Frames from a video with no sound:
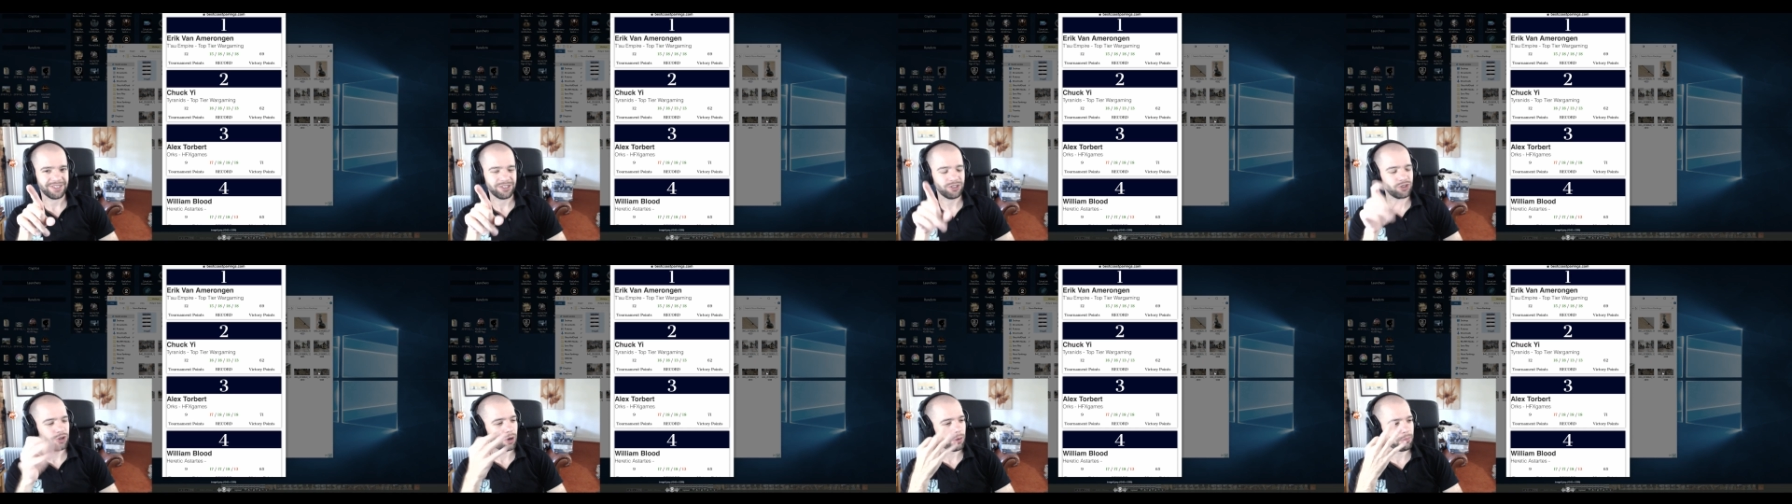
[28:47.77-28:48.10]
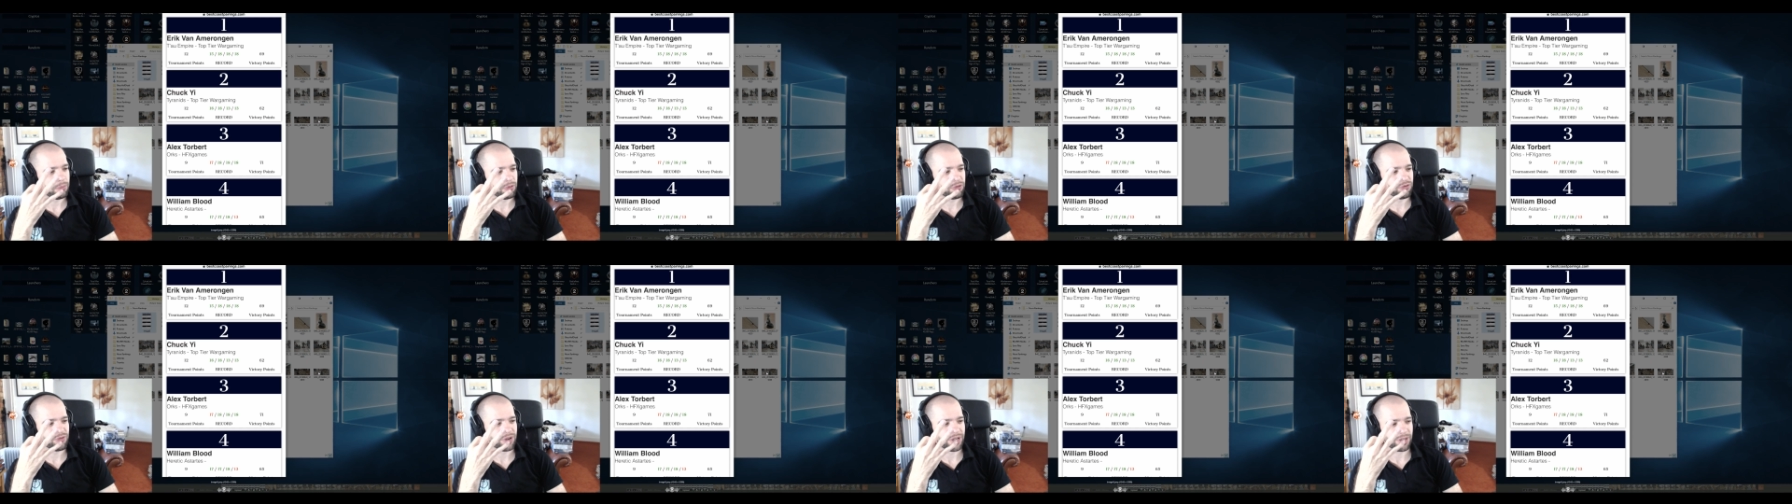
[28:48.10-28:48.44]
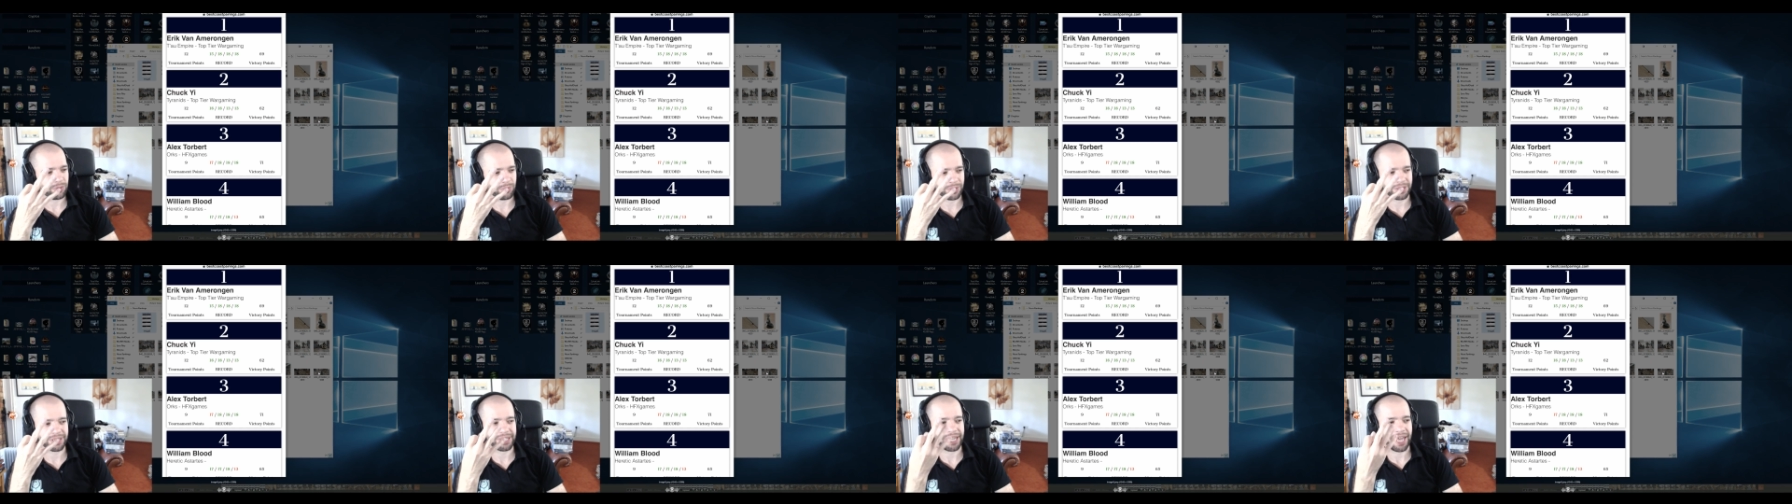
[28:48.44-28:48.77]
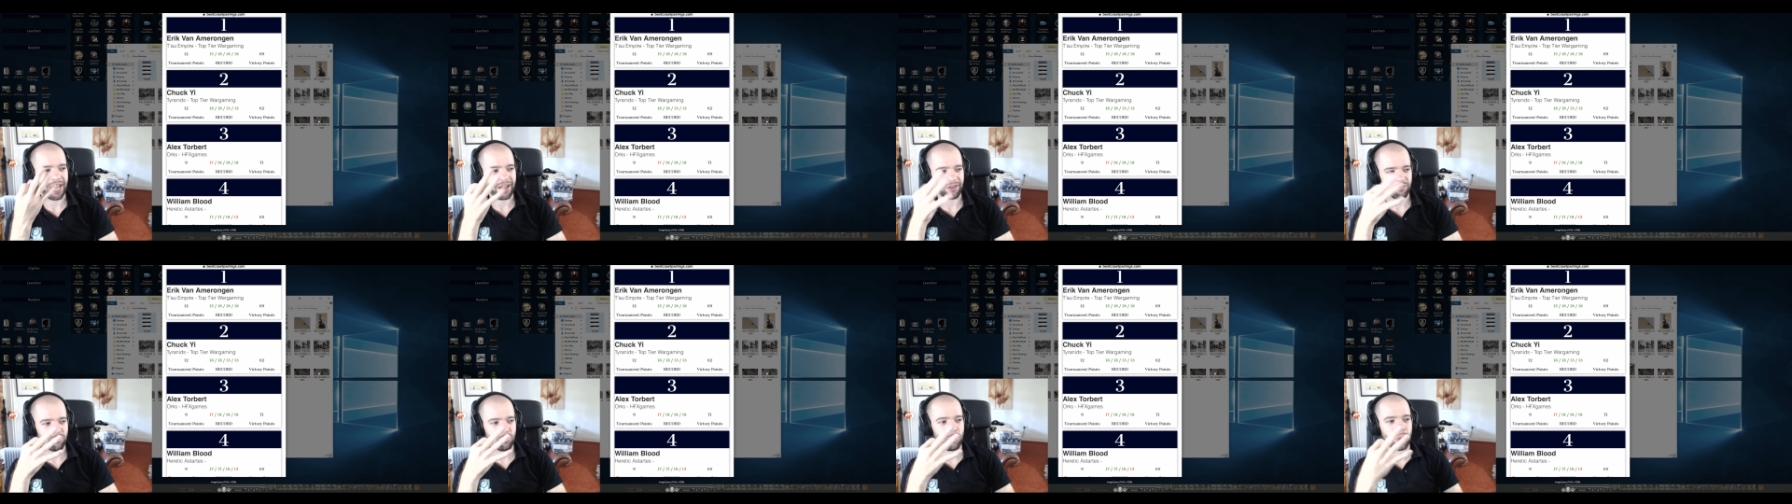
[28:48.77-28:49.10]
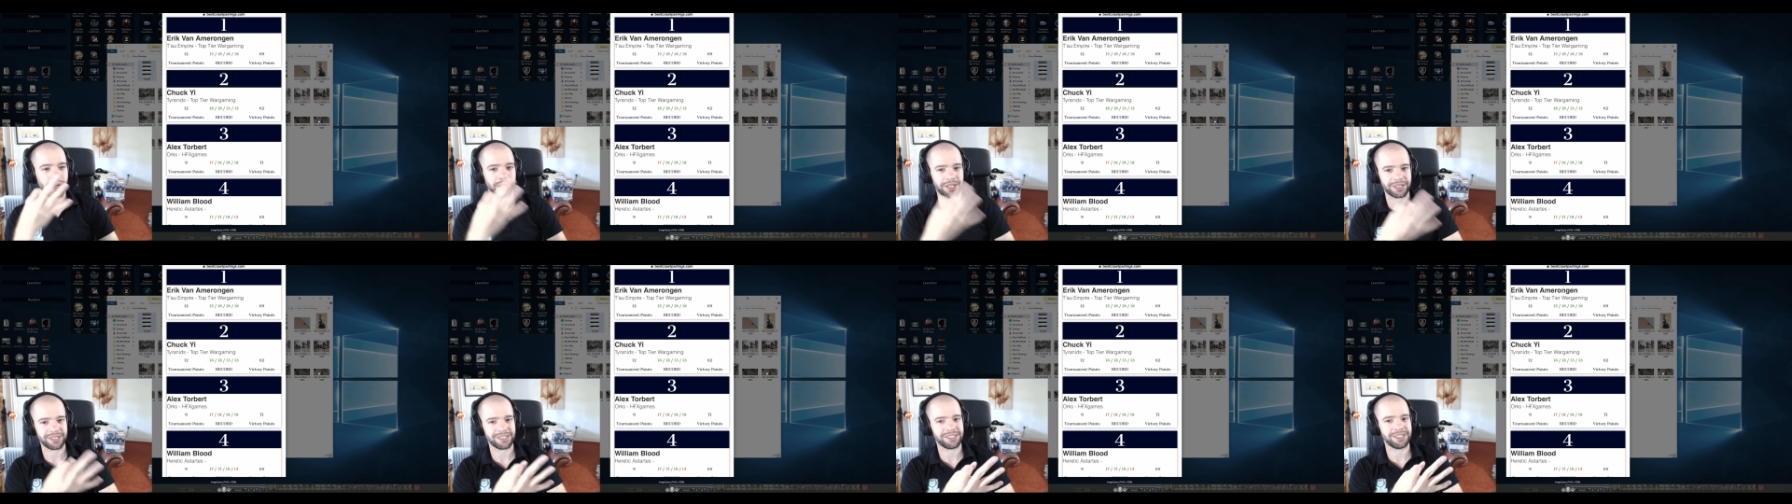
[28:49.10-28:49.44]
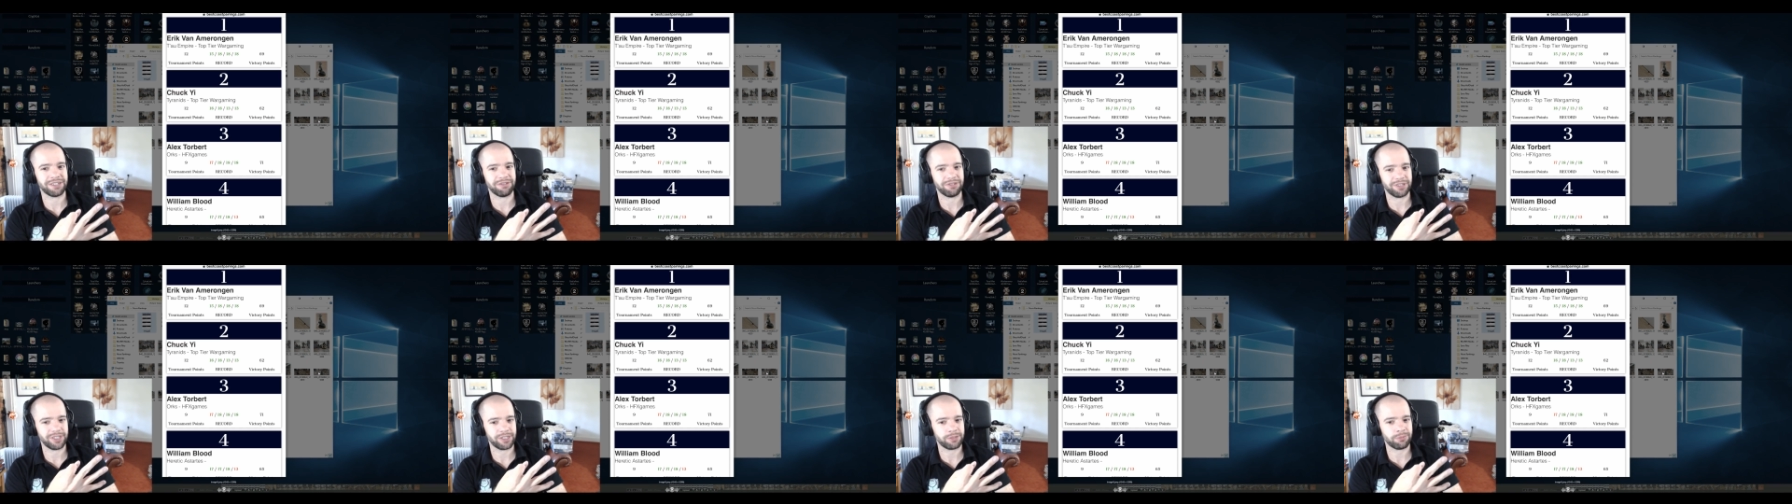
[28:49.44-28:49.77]
Top three, we're going to have one of the
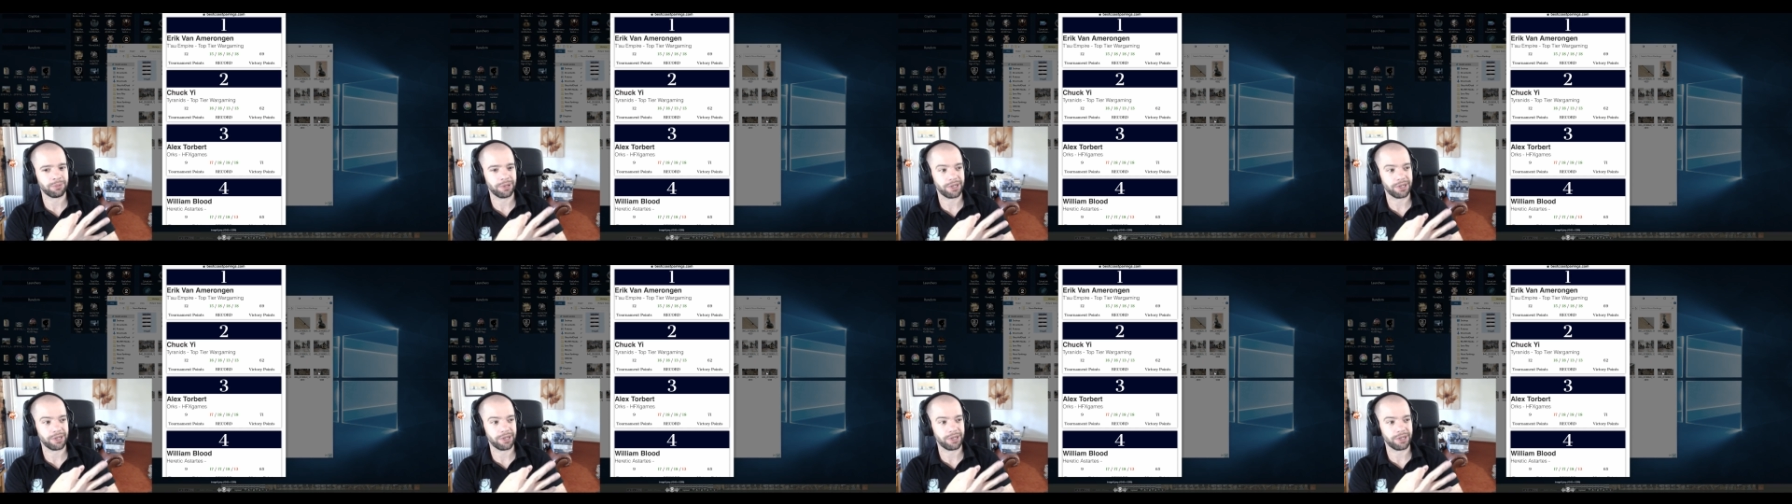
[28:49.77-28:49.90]
Tyranids